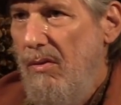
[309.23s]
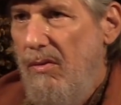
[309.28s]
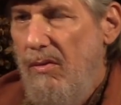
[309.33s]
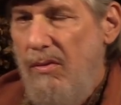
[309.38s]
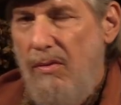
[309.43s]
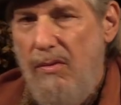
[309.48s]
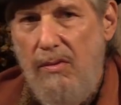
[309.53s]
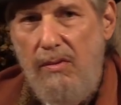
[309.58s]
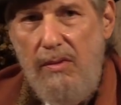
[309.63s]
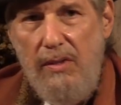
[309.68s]

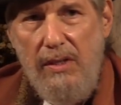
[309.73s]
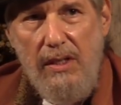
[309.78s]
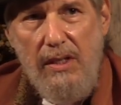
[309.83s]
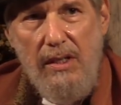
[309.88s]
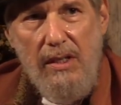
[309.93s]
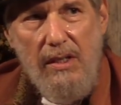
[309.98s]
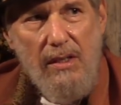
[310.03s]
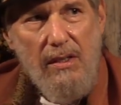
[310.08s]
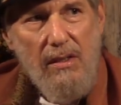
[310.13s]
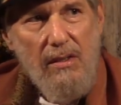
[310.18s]
through
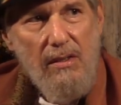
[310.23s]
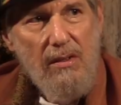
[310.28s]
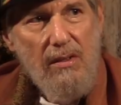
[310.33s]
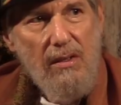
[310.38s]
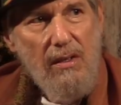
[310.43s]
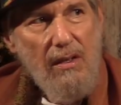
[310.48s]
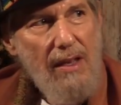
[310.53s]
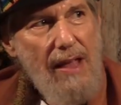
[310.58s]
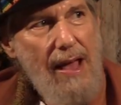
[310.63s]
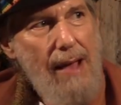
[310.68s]
the
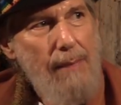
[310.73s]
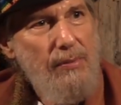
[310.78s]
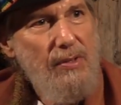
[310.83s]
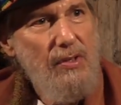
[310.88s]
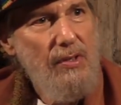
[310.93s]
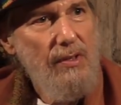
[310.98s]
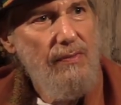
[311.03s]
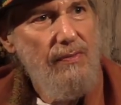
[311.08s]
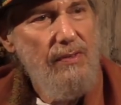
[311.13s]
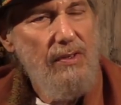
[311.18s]

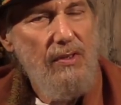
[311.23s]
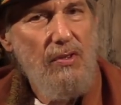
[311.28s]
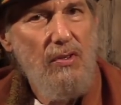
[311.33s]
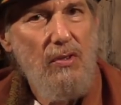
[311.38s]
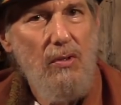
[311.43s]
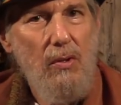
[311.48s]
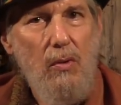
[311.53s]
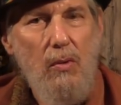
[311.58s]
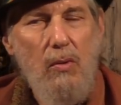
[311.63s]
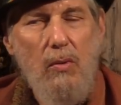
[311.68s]
collapse of the
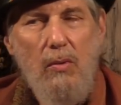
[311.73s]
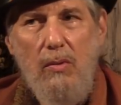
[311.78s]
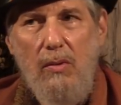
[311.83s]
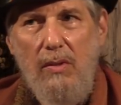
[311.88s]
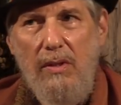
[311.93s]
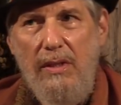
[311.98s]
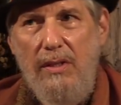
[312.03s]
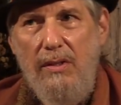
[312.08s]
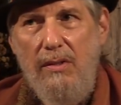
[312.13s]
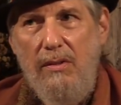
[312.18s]

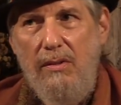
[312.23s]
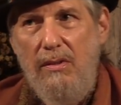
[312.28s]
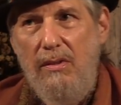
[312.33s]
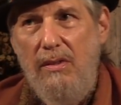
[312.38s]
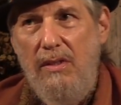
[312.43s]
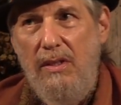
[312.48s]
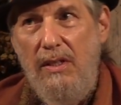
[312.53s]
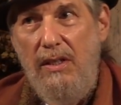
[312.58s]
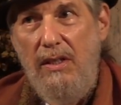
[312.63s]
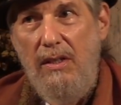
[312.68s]
soul into
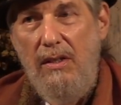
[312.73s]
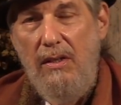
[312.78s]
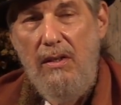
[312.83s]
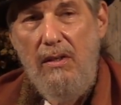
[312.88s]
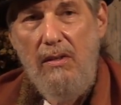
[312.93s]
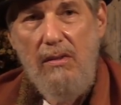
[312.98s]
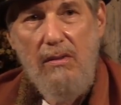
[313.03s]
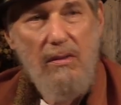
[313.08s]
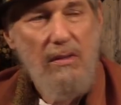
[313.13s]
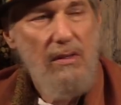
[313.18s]
the
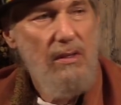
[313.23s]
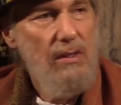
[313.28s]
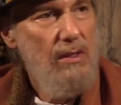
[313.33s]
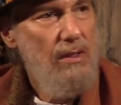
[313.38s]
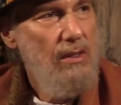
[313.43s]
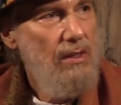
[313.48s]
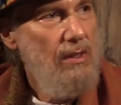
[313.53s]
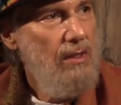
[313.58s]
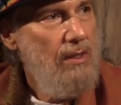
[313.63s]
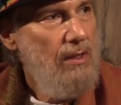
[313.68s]
ego,
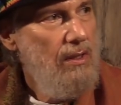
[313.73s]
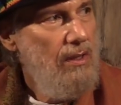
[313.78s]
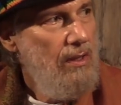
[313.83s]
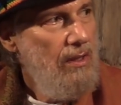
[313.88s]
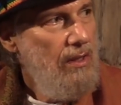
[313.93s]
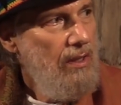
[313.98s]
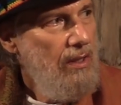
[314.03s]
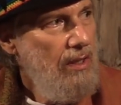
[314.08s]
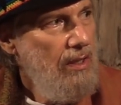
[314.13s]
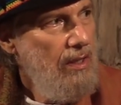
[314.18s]

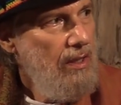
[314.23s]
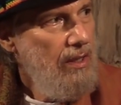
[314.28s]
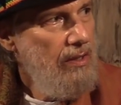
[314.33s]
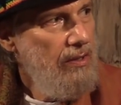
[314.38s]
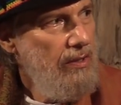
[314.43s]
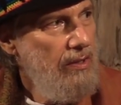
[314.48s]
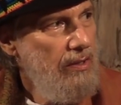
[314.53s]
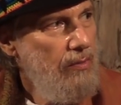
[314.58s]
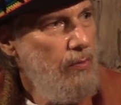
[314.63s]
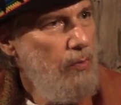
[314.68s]

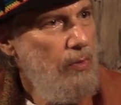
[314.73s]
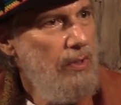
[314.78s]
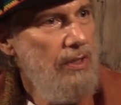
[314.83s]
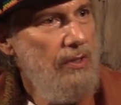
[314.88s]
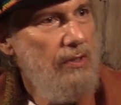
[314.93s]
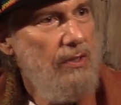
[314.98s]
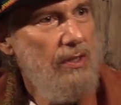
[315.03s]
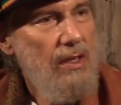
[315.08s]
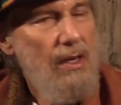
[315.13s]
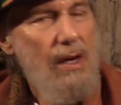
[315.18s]
and it
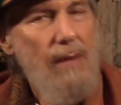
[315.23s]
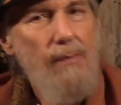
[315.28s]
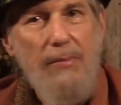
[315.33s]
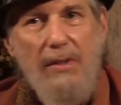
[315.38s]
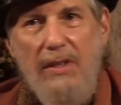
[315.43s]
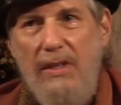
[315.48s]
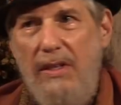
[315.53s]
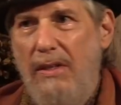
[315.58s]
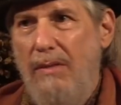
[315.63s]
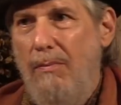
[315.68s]
was
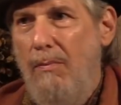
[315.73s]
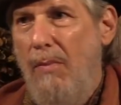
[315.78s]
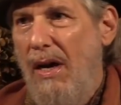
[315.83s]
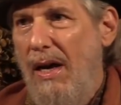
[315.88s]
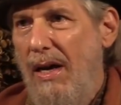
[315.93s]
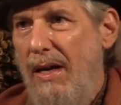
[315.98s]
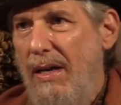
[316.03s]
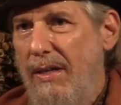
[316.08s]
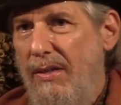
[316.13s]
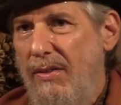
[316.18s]
accompanied
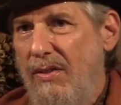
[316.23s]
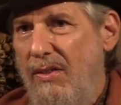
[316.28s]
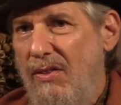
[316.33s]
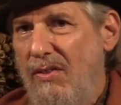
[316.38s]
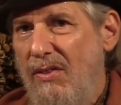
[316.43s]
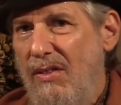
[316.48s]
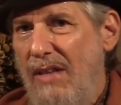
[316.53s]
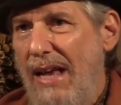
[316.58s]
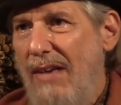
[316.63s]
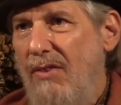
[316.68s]
by
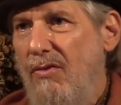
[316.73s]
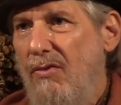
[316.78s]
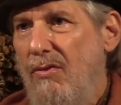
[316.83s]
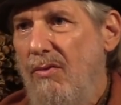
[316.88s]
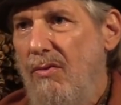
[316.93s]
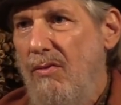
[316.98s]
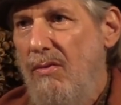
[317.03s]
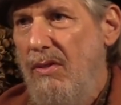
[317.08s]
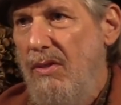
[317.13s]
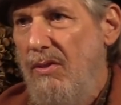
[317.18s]

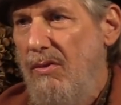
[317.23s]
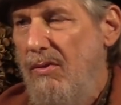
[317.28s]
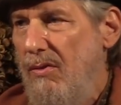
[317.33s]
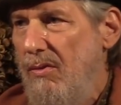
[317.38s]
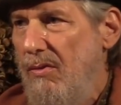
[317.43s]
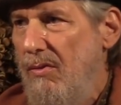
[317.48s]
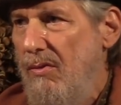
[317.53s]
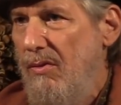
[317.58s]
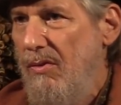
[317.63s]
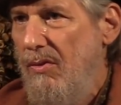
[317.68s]

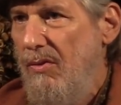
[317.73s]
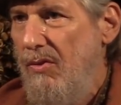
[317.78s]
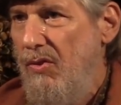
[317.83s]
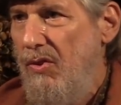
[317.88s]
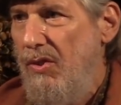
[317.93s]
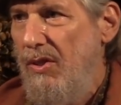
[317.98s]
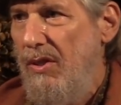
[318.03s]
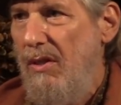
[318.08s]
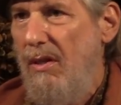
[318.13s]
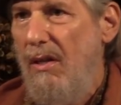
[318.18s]
disastrous
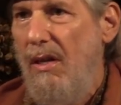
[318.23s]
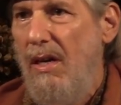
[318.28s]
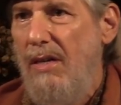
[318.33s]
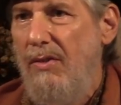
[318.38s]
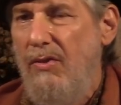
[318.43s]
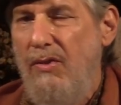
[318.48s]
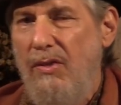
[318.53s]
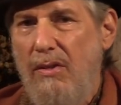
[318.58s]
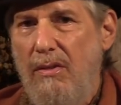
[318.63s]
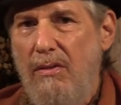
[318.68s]

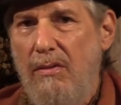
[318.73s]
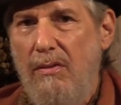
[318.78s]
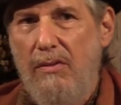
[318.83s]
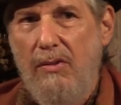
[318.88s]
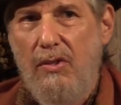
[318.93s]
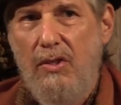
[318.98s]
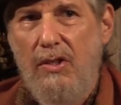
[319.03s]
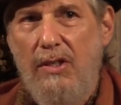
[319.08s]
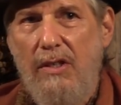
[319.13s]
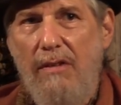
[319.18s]
geological
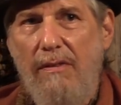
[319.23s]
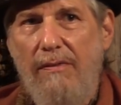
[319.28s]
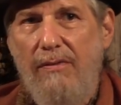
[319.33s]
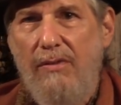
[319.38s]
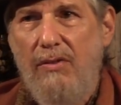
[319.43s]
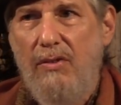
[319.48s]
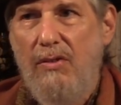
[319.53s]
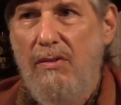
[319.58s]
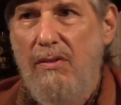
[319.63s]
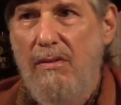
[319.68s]

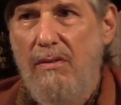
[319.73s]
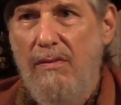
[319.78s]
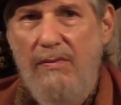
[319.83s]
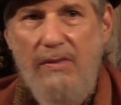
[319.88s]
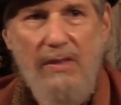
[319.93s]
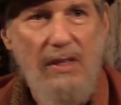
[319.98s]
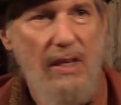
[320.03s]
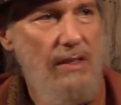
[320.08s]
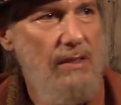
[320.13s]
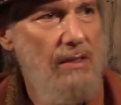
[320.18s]
shifts of
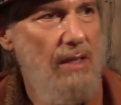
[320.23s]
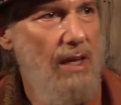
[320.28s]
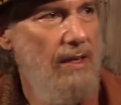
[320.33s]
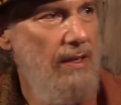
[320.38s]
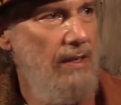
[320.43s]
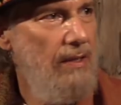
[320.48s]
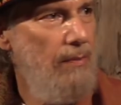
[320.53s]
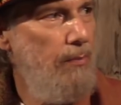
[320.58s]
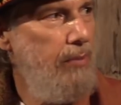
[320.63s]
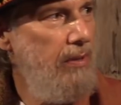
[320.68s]

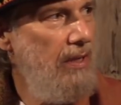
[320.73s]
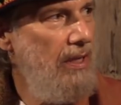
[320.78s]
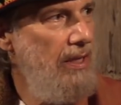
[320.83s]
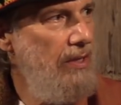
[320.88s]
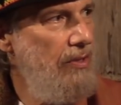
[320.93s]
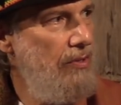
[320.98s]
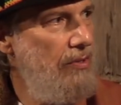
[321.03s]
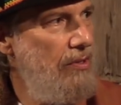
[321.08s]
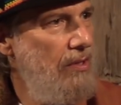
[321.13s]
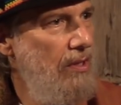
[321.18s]
tectonic
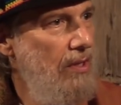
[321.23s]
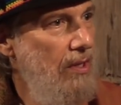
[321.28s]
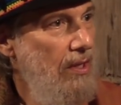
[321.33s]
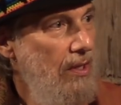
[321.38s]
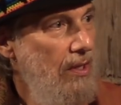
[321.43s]
plates,